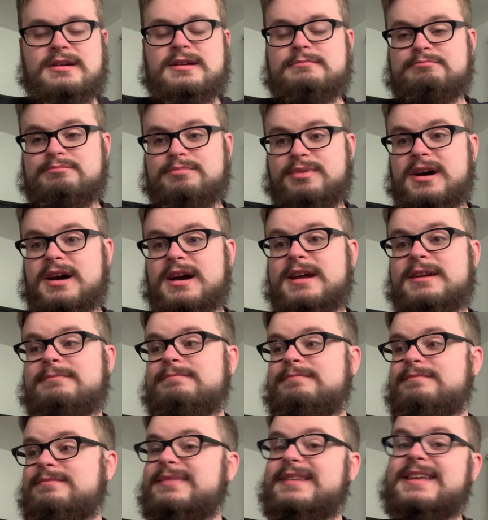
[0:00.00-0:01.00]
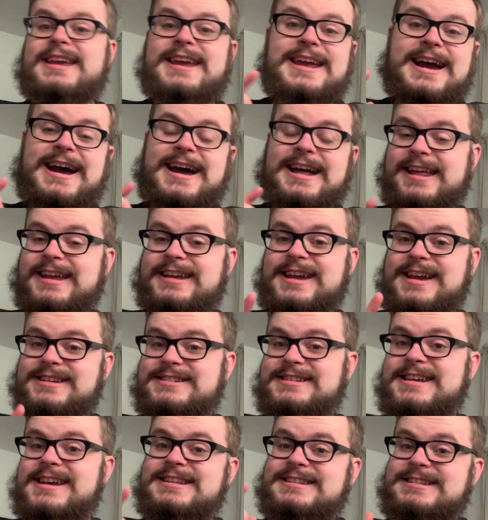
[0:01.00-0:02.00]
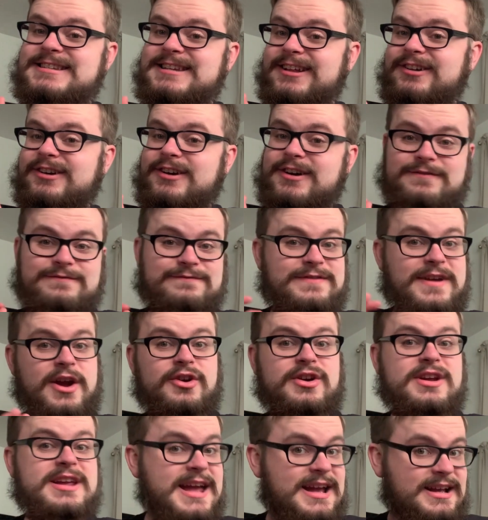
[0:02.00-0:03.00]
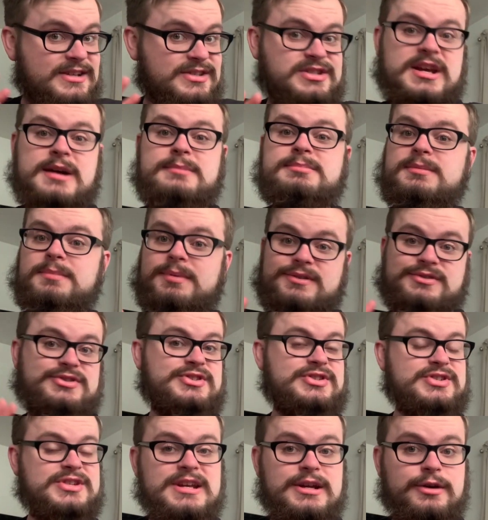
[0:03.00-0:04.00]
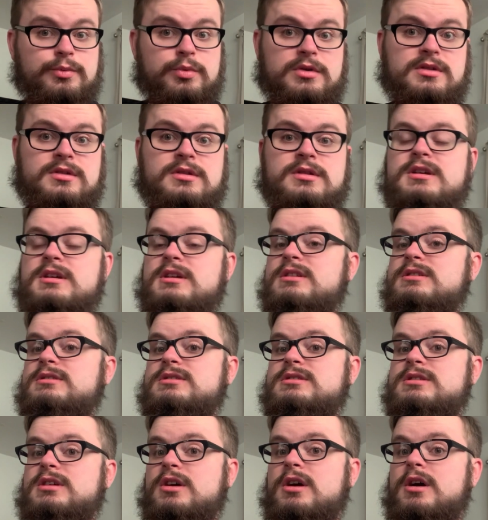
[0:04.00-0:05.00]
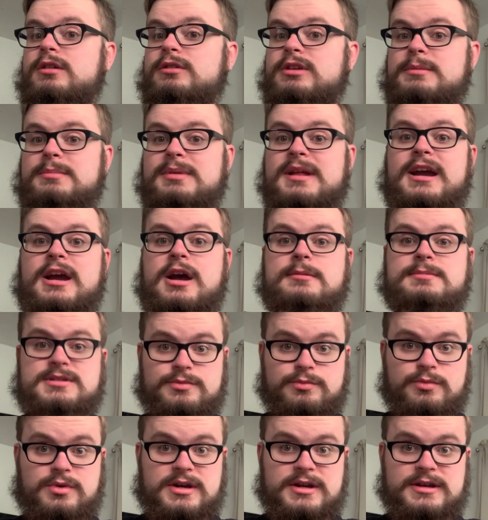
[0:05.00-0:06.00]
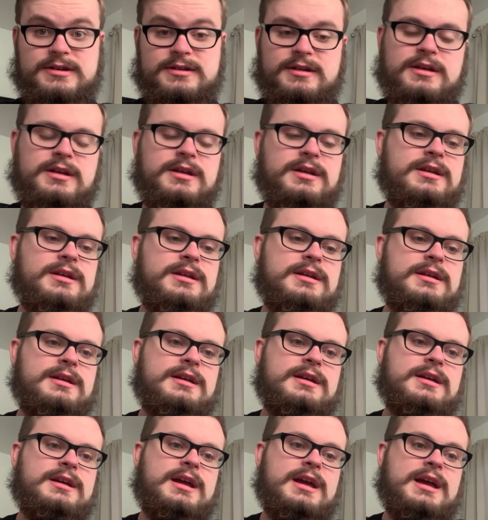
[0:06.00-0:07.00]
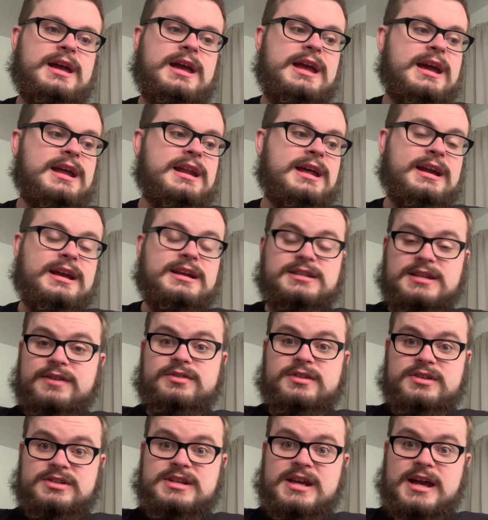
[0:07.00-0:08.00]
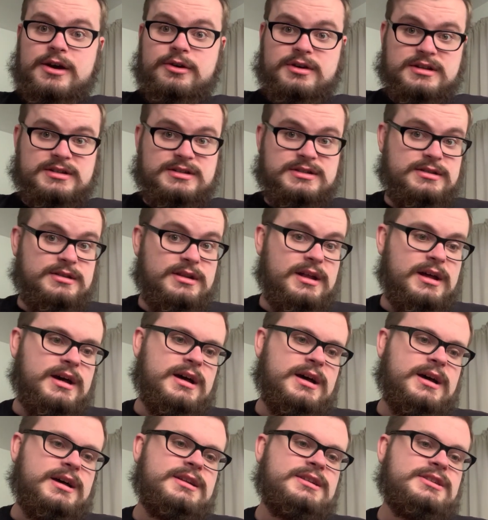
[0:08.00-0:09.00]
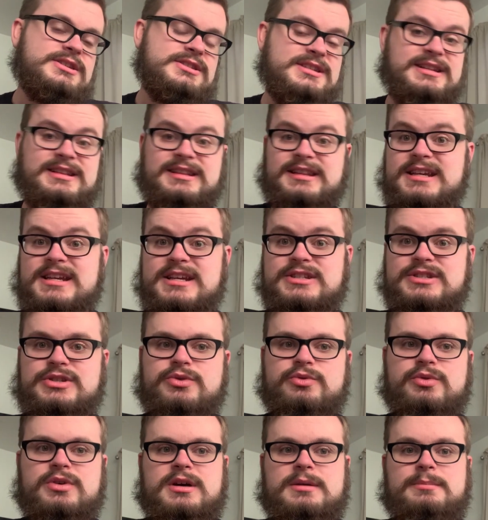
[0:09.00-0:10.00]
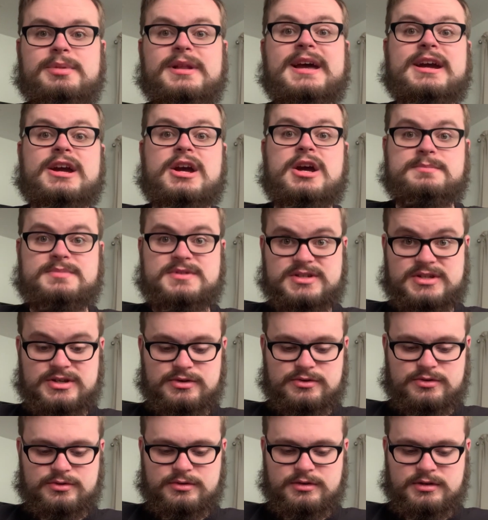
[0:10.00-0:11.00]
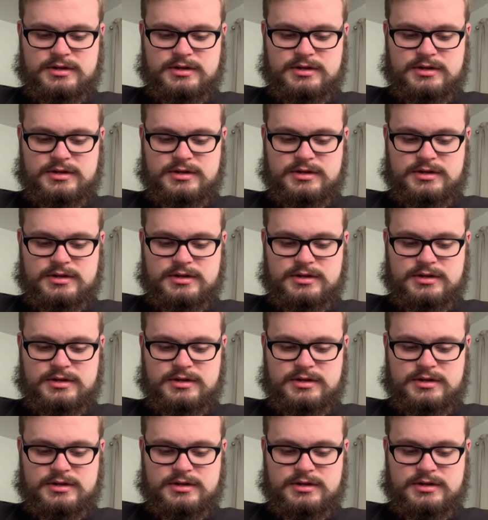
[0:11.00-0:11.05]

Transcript: but like I said, it's still a very acceptable sequel to Call of Duty Black Ops 1. And I could definitely see how it could just lead to Black Ops 2.